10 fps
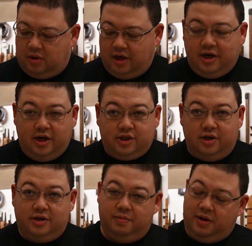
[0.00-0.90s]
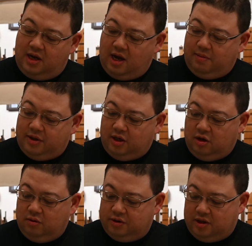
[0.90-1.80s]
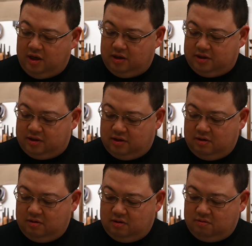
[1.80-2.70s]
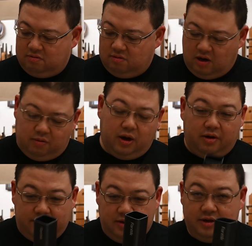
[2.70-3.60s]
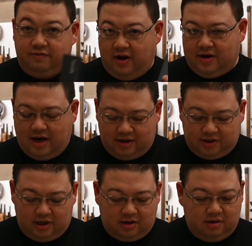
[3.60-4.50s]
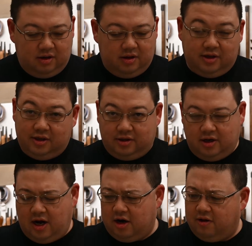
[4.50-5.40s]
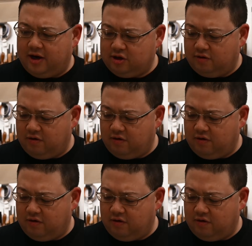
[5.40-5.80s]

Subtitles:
In addition to being able to use these, this fantastic, this is the non-electric